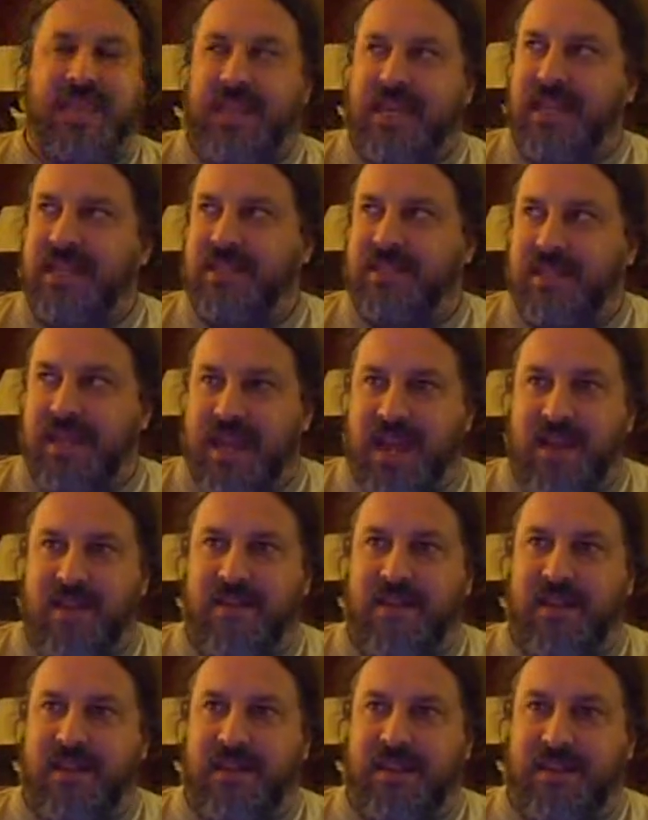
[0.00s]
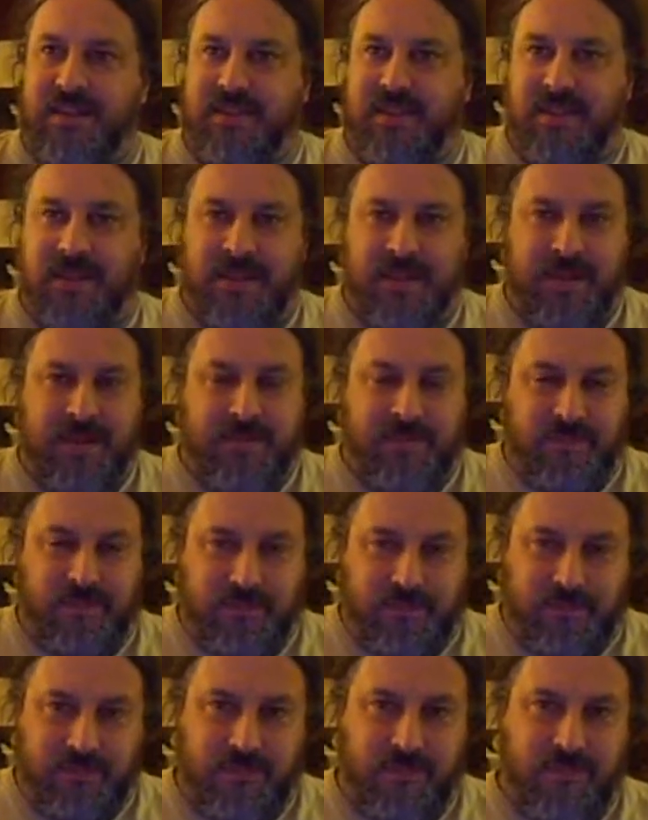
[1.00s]
thing is to have uh, is
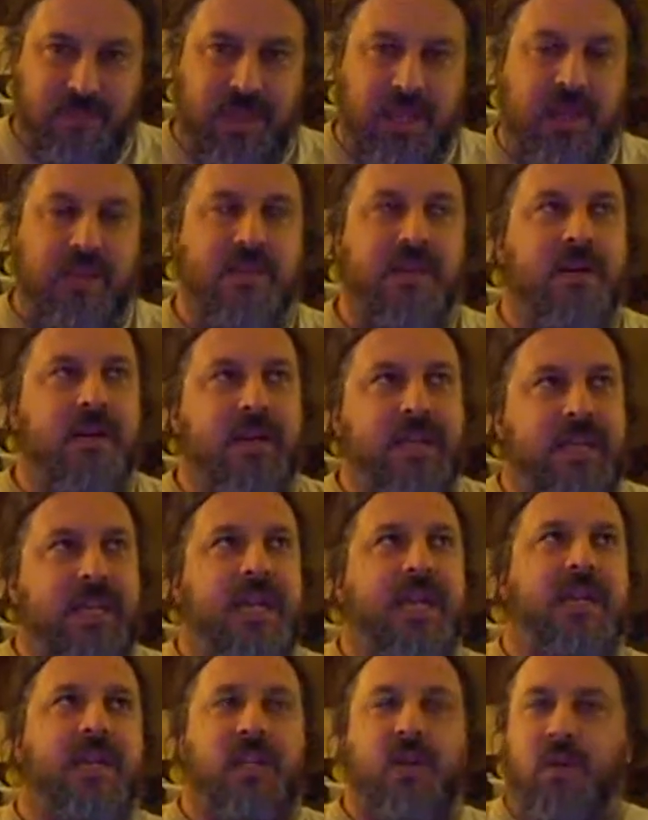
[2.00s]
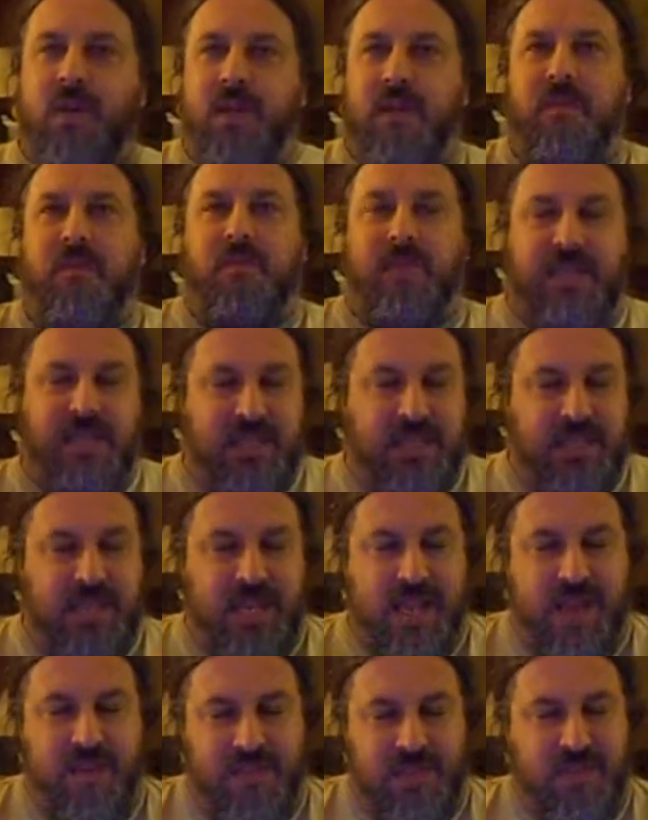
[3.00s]
if you're a geek and you want to be
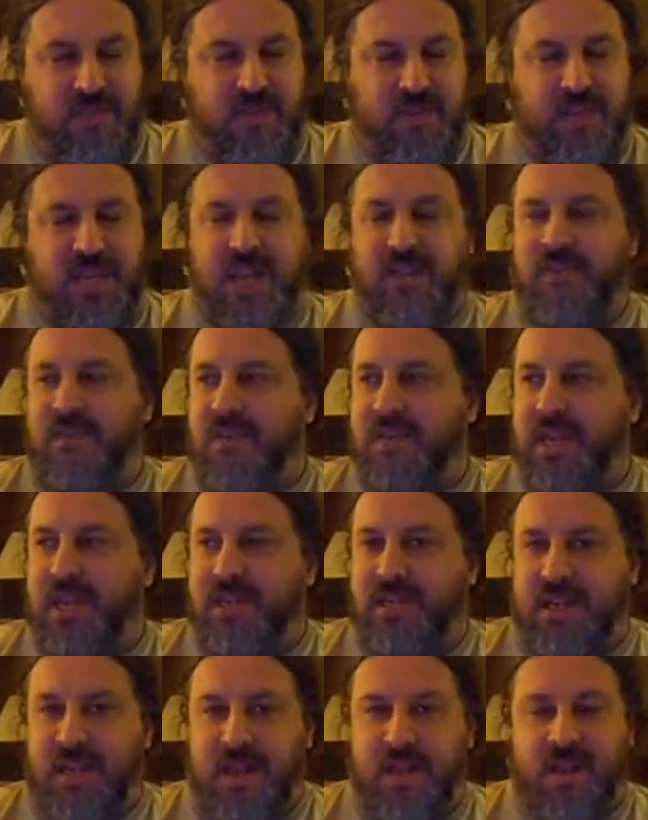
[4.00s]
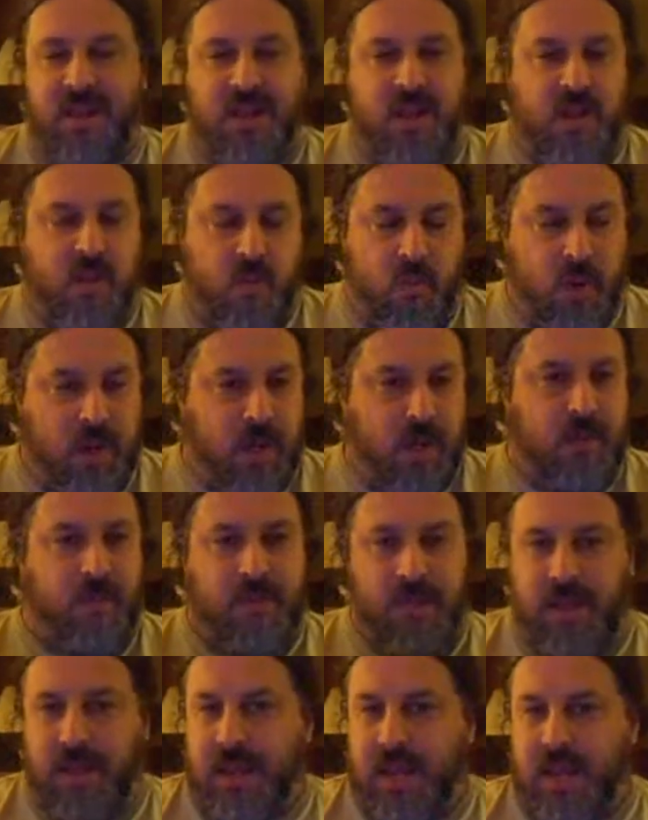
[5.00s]
live your life on the internet, well,
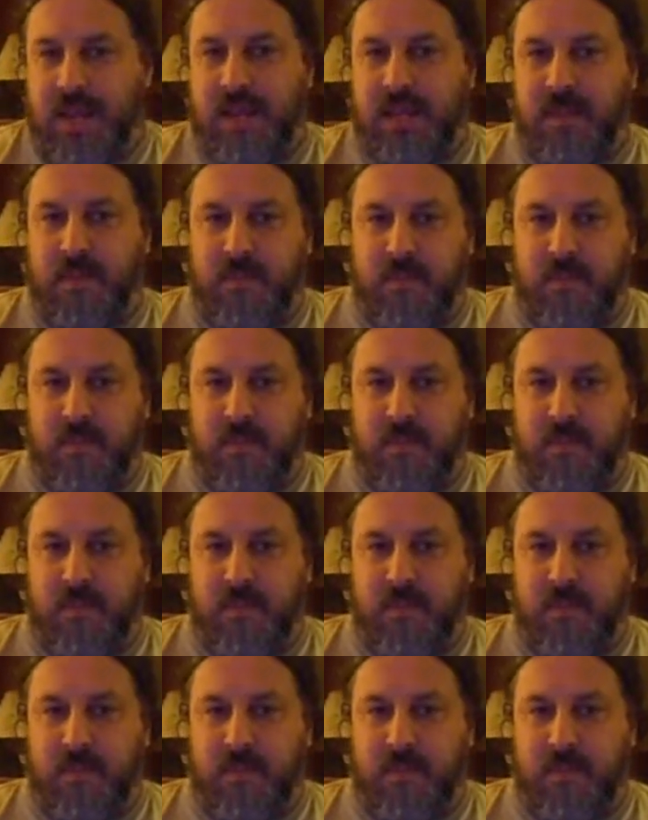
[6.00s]
uh, eh,